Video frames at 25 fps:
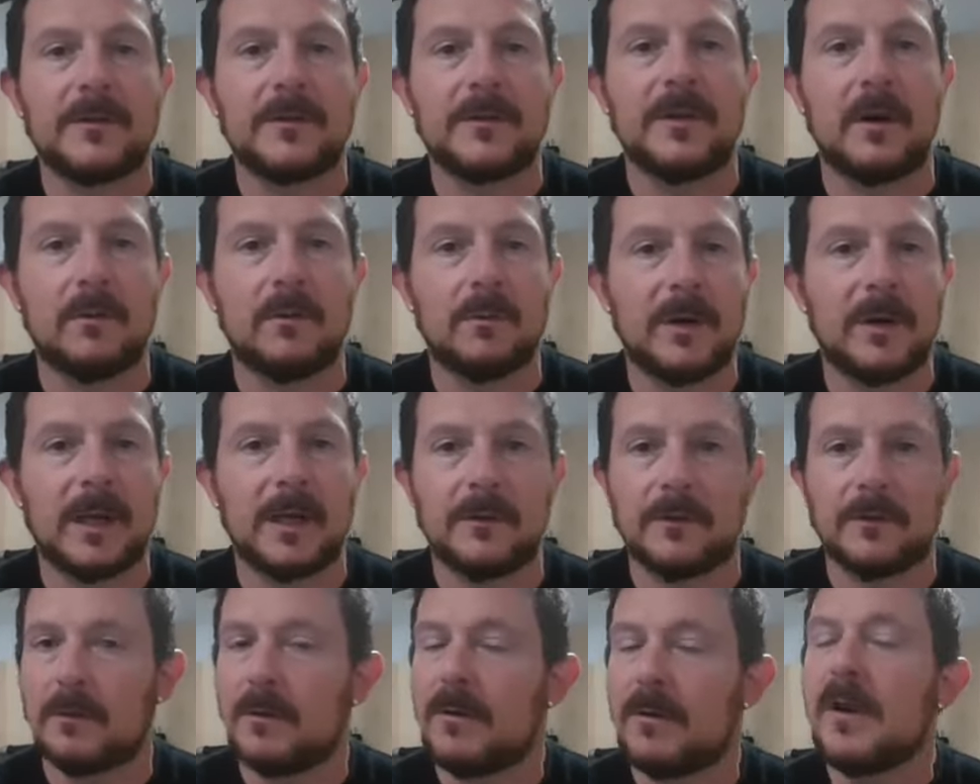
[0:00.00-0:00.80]
XL
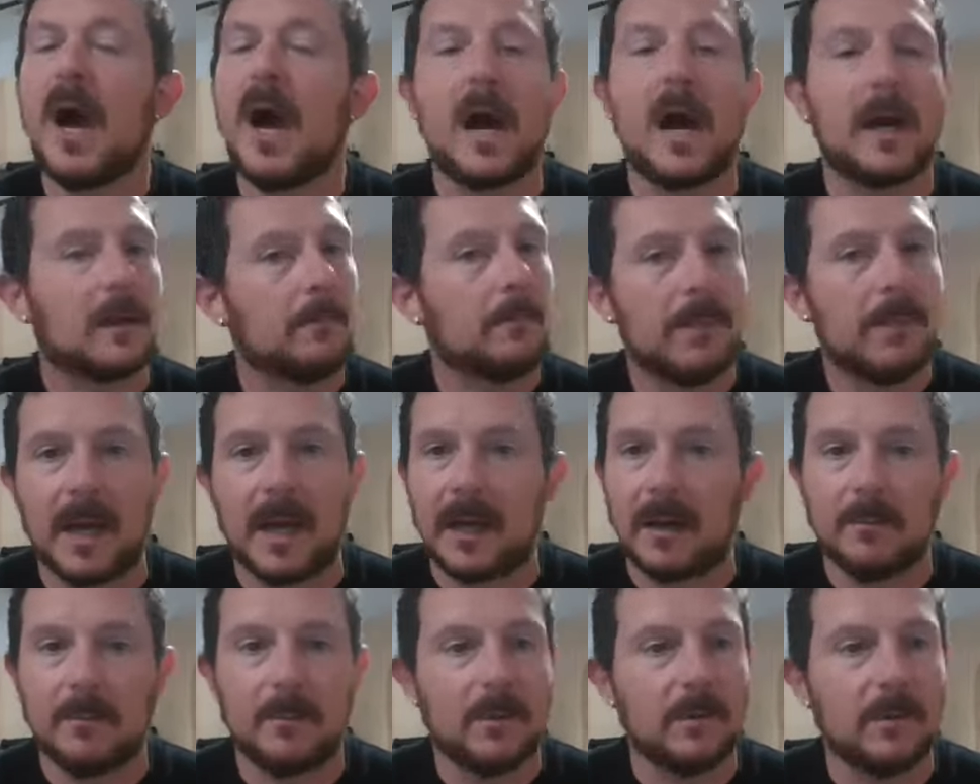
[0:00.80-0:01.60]
rings are not
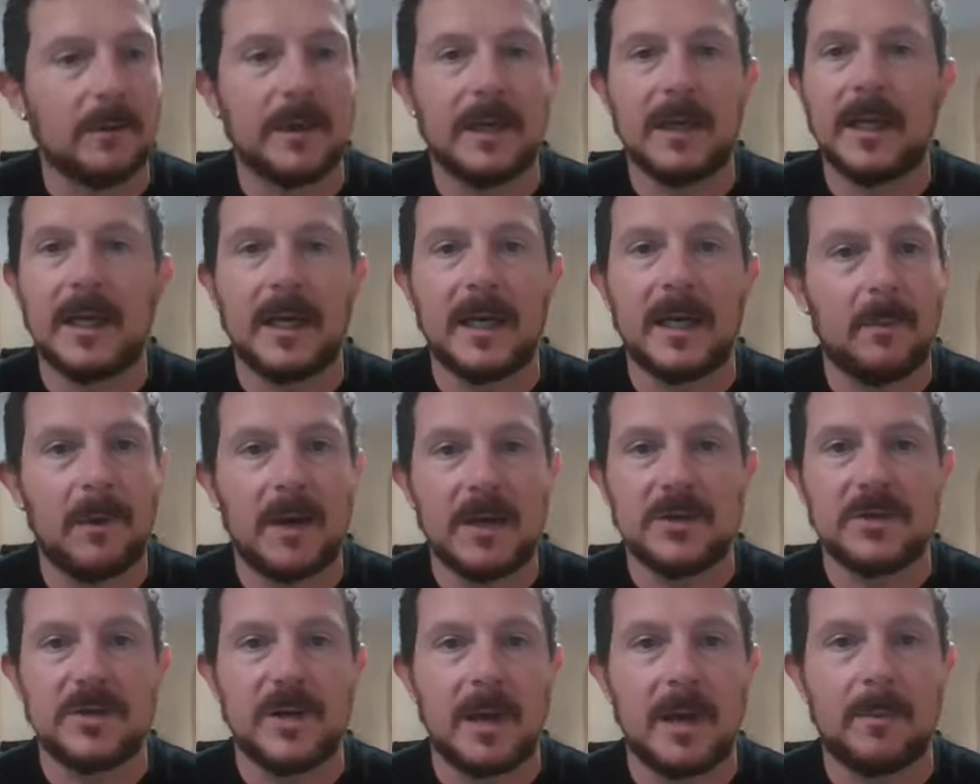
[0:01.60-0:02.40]
compatible in any
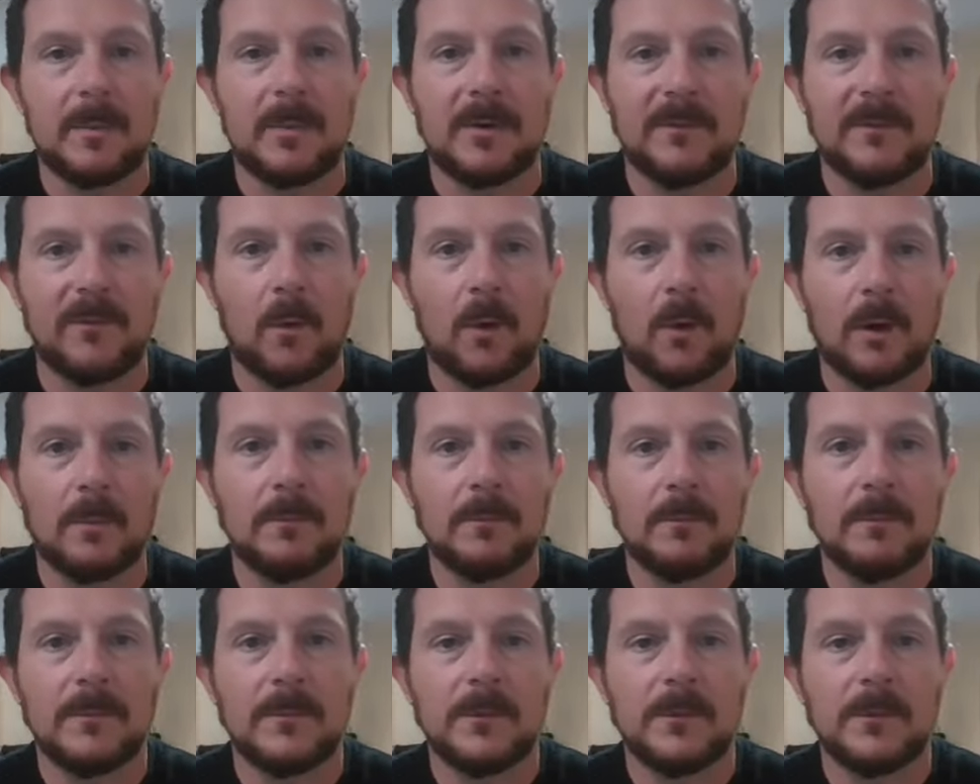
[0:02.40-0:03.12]
way, shape, or form.